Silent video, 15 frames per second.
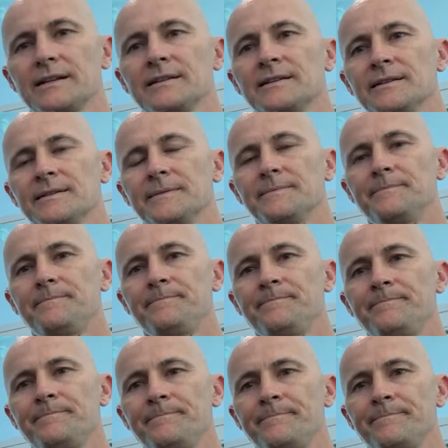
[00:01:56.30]

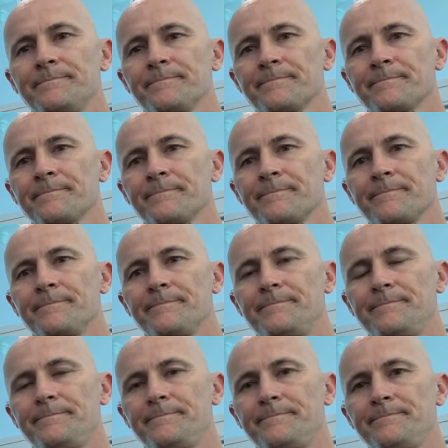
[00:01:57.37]

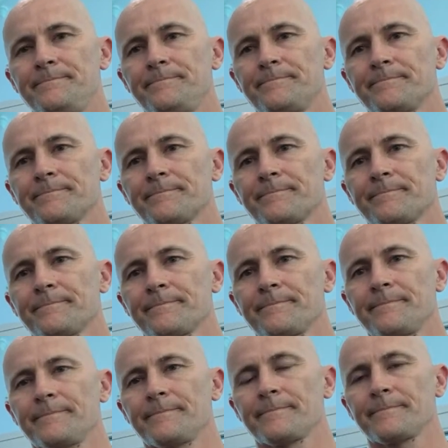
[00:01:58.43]

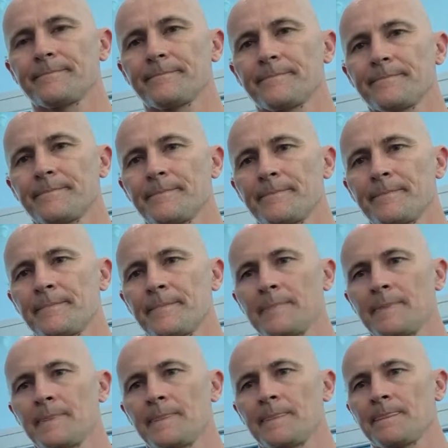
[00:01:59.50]

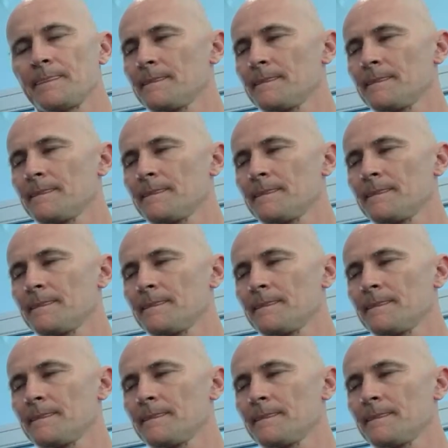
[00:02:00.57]
The person shown says nothing.